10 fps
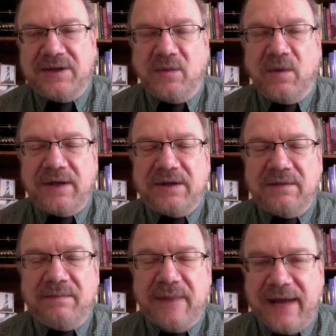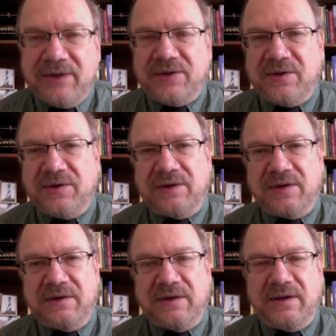They want to master
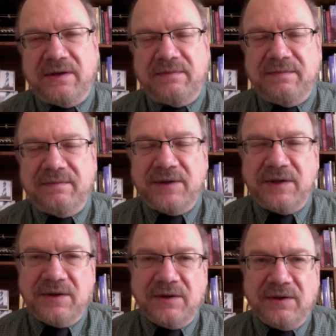the material.